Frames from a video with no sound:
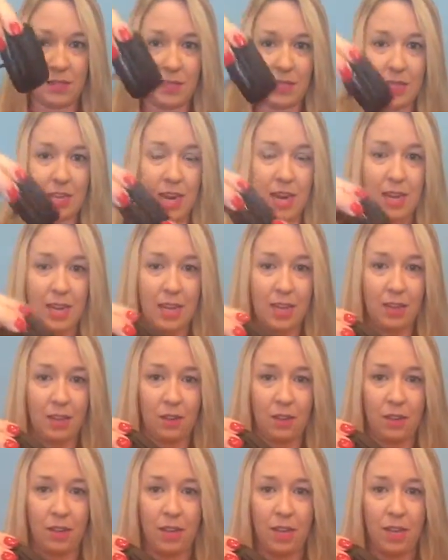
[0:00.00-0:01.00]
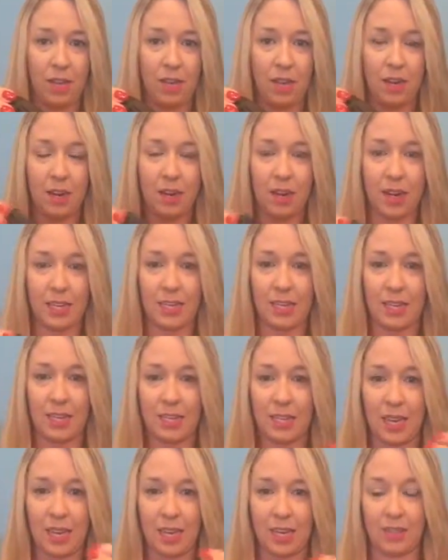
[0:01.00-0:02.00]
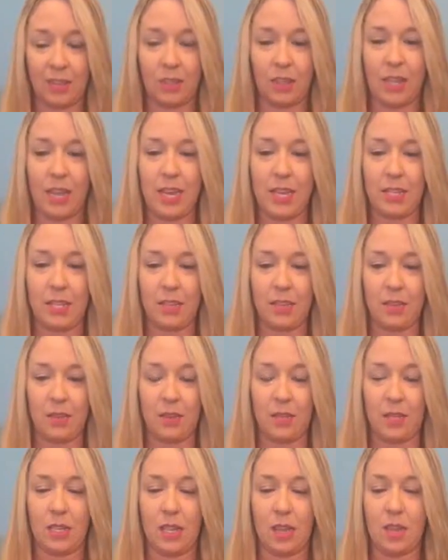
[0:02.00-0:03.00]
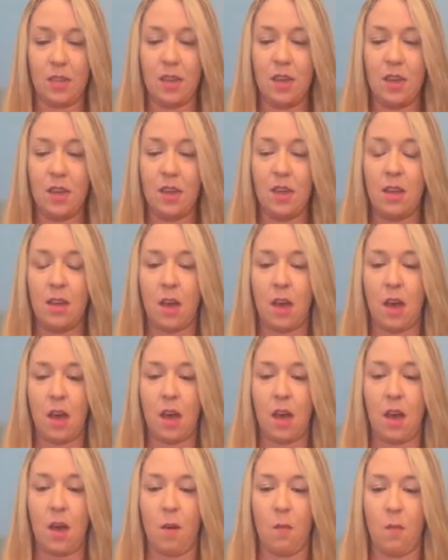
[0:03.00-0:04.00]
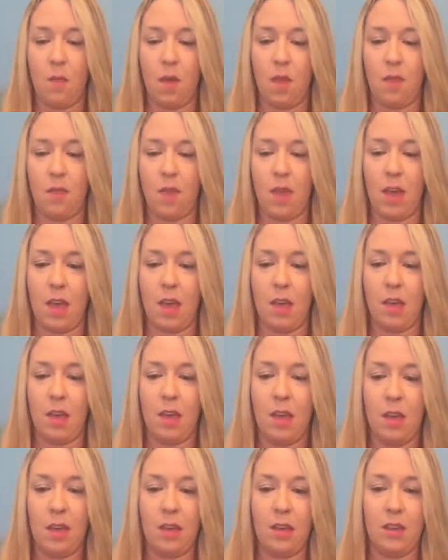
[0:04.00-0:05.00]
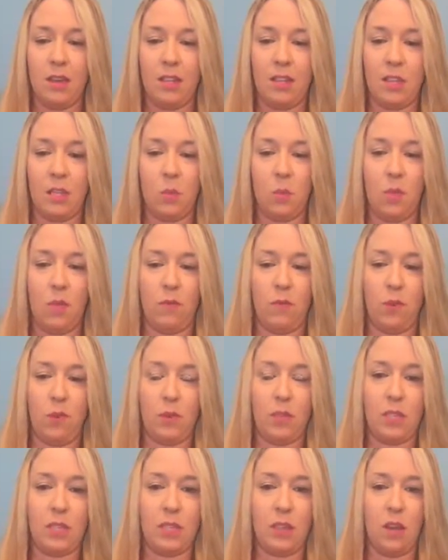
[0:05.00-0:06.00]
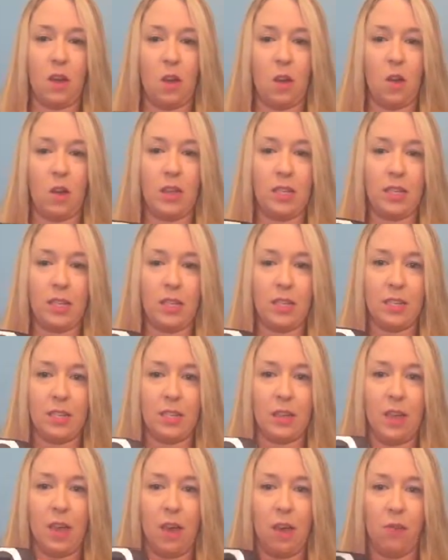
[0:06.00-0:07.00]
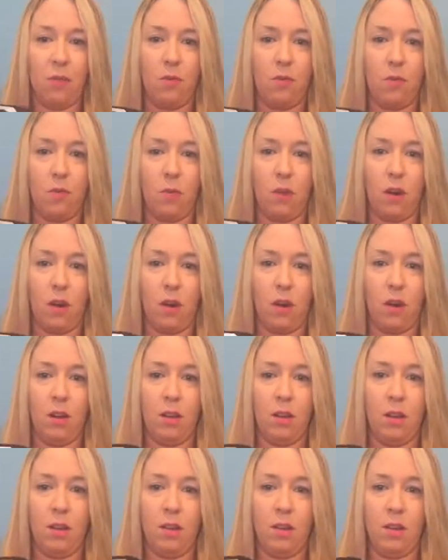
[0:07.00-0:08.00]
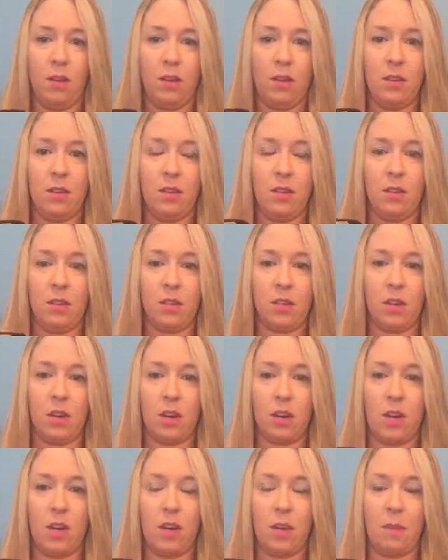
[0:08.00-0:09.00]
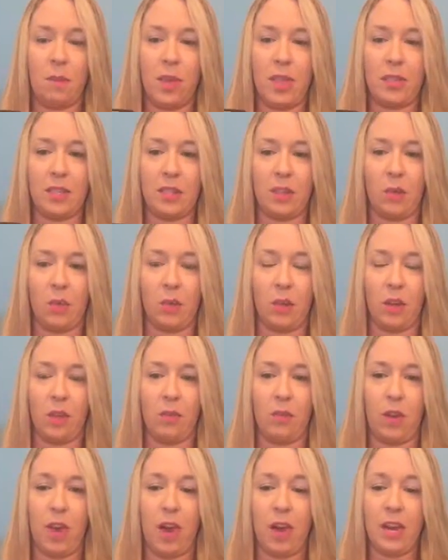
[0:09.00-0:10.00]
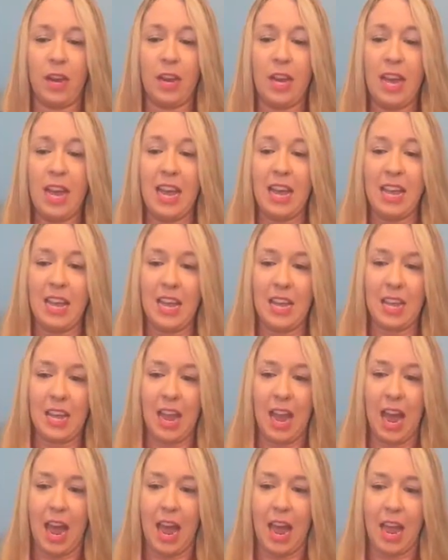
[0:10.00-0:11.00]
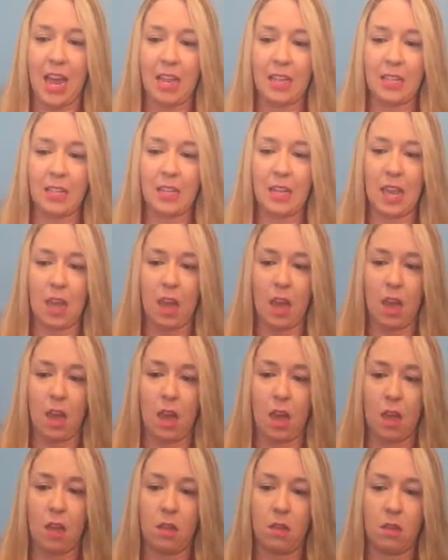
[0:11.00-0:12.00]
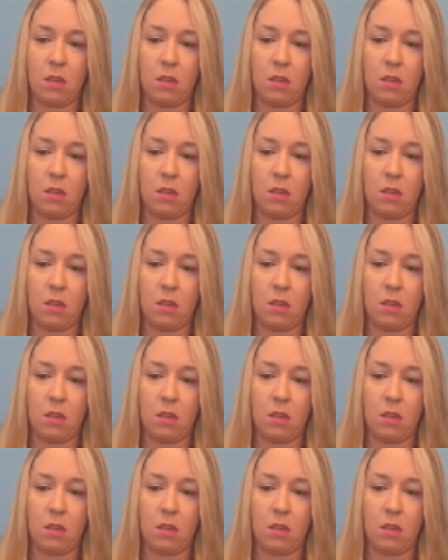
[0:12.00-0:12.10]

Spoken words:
tiny little thing here. It has like a tiny little case that goes in. And then it swivels, so it does allow for you to turn it based on where you've got it. It has a